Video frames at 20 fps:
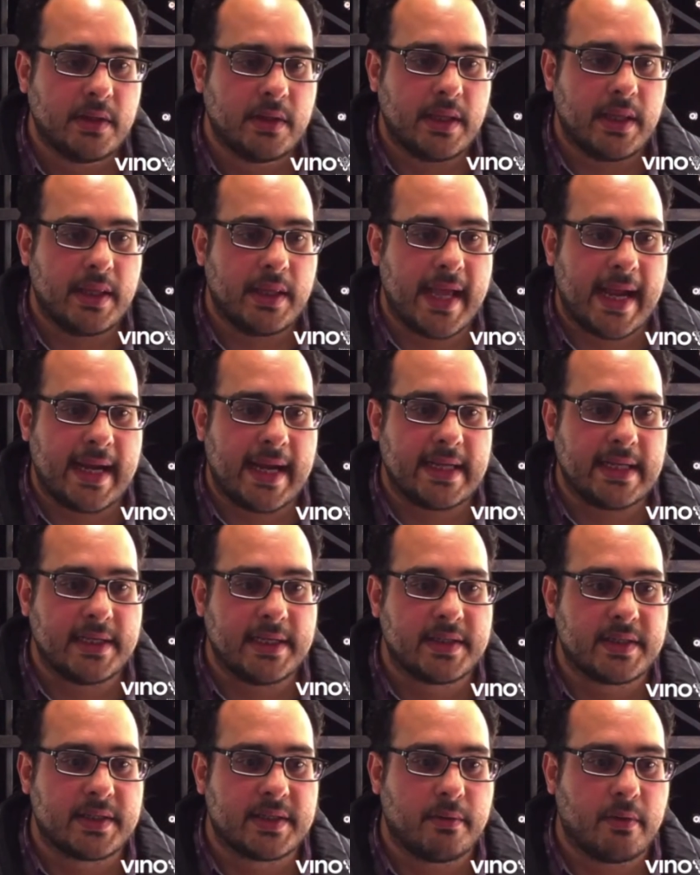That
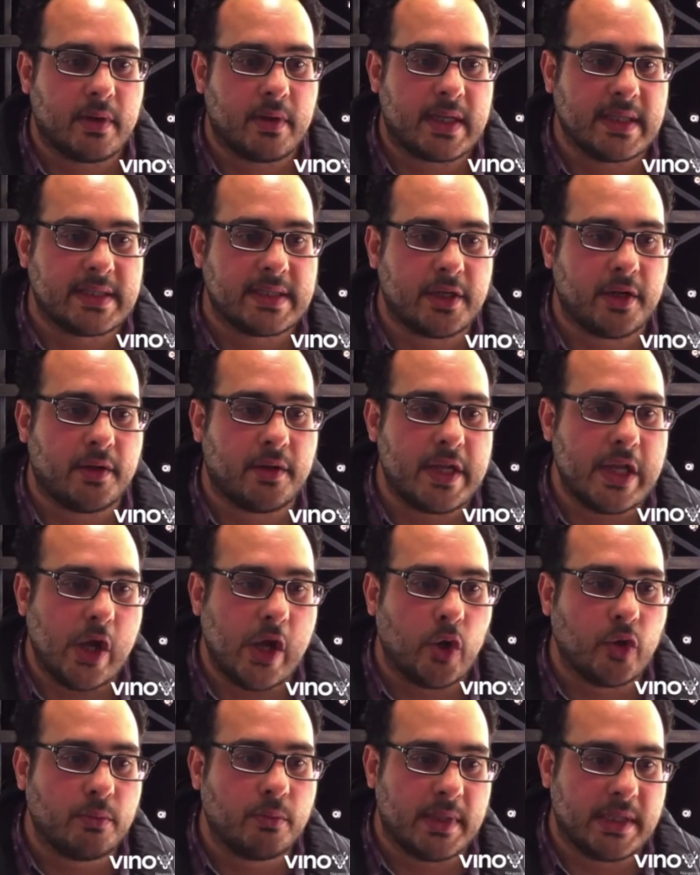is considered the
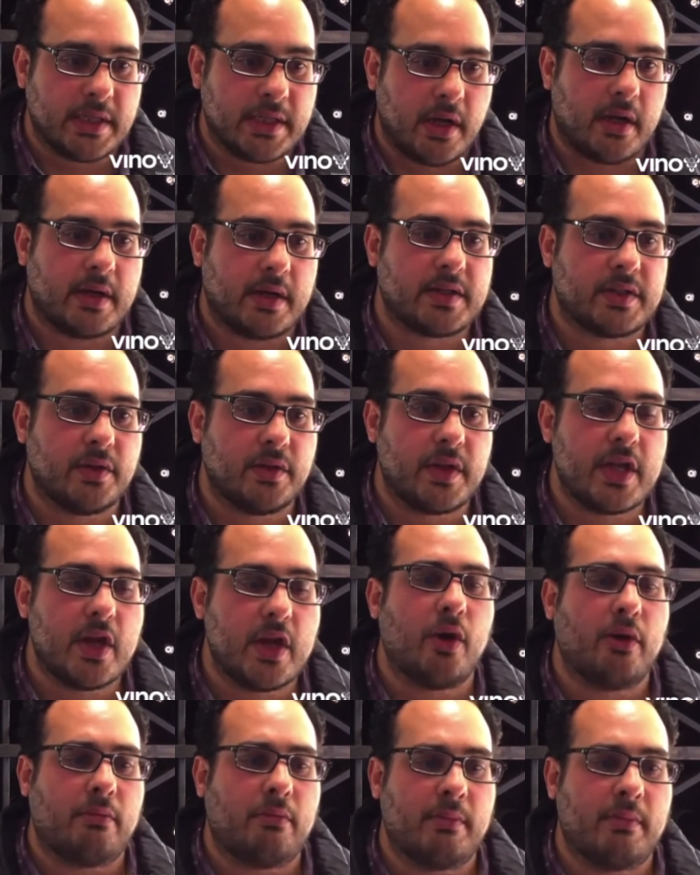Otmadoc. So the
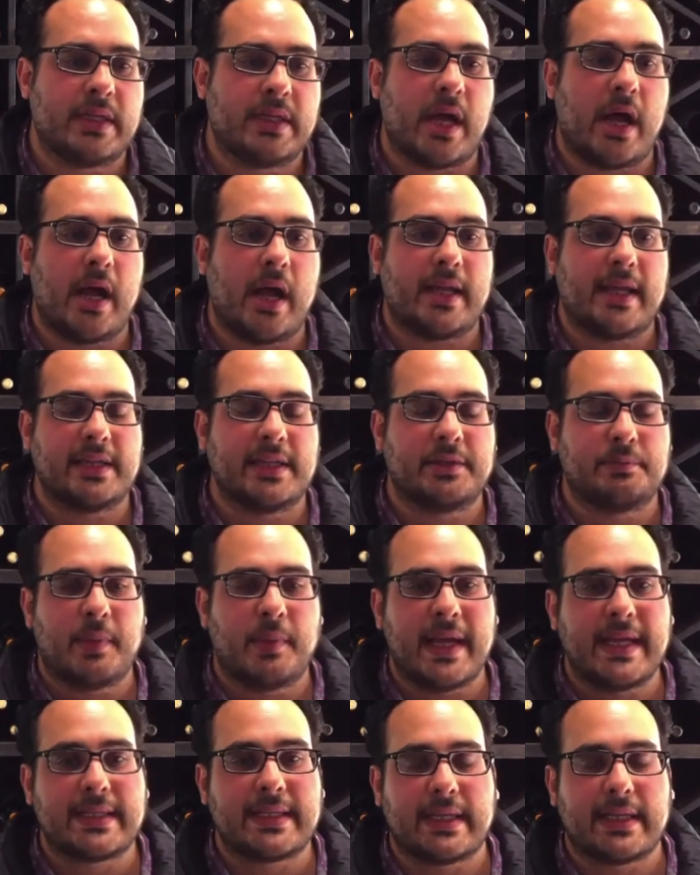Otmadoc is
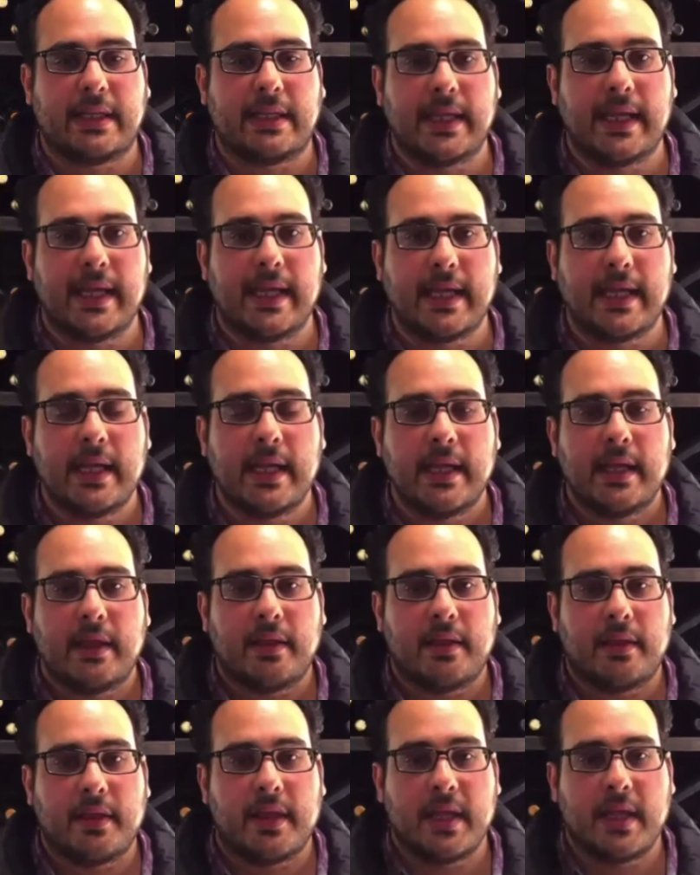basically
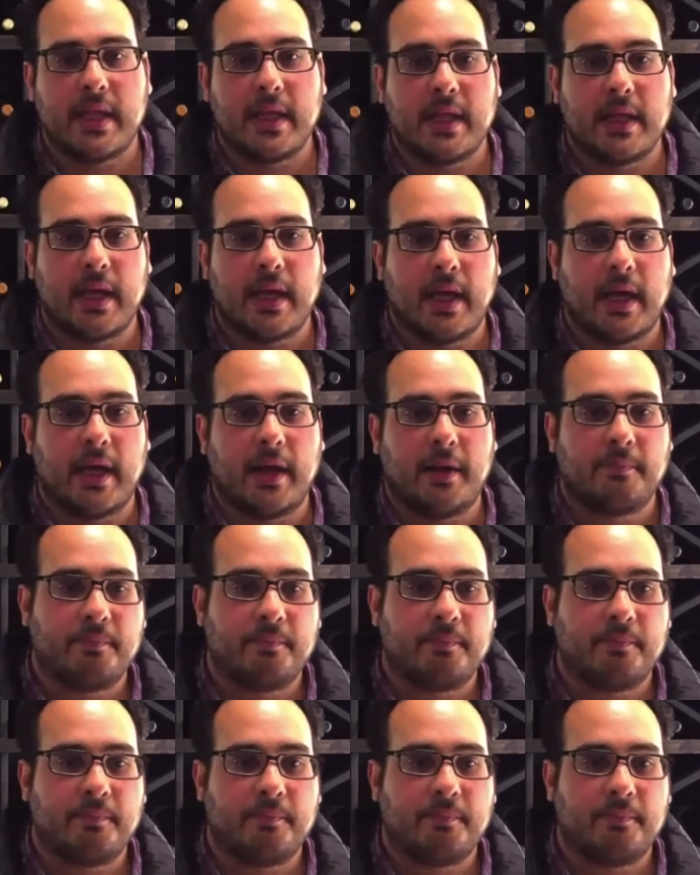the um,